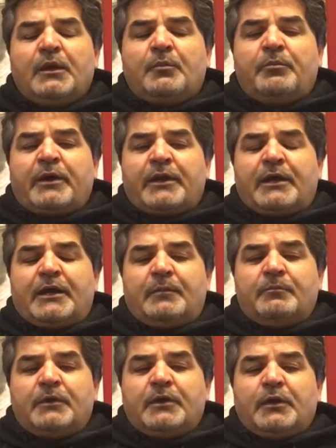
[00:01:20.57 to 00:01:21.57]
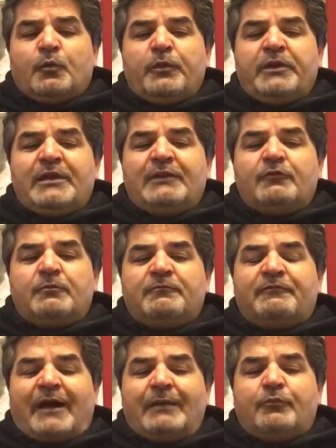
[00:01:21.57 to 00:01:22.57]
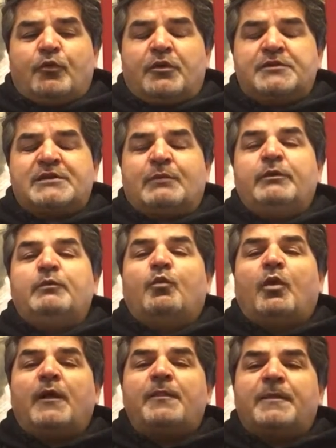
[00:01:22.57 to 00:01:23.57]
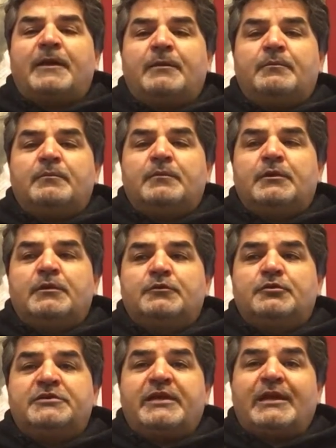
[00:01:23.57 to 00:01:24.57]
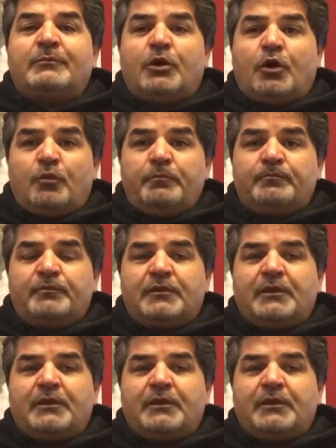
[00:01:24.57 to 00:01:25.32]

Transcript: But we give them 5 boards, and we want them to take them home